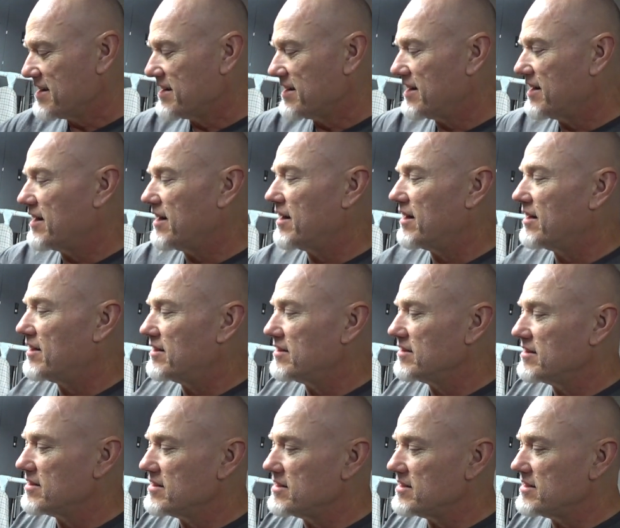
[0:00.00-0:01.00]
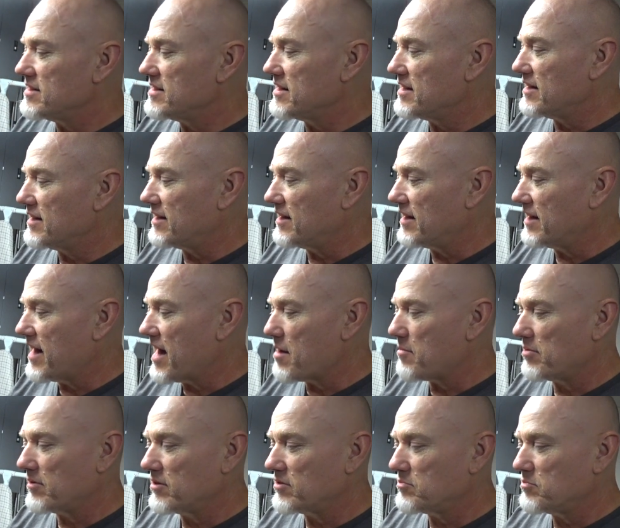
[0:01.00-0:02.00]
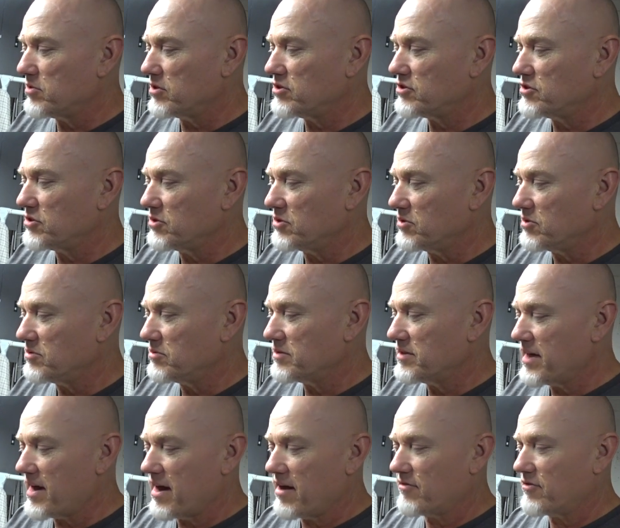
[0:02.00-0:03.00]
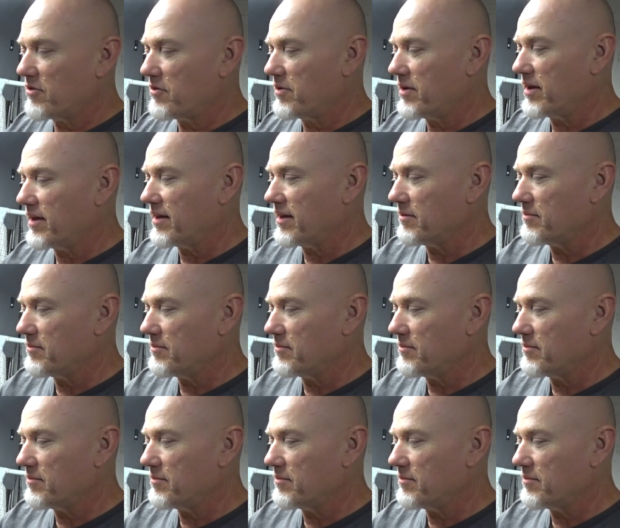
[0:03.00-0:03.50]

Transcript: uh, uh, Habilis Bush Tool with the Alpha Rig.